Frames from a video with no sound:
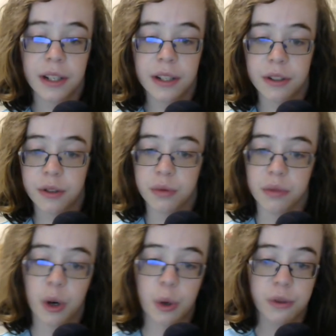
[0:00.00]
you
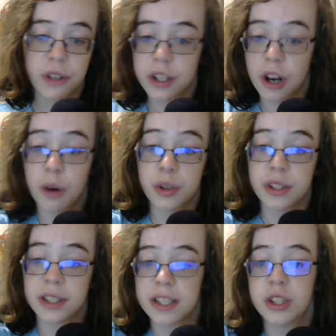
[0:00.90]
hold Star Wars
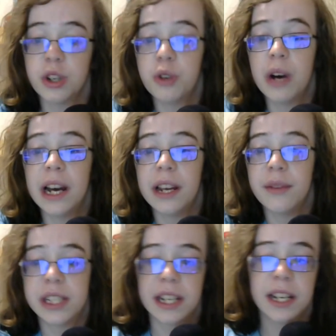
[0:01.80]
to so high of a
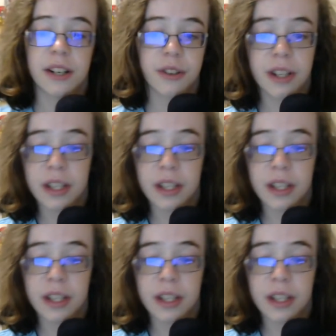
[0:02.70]
standard,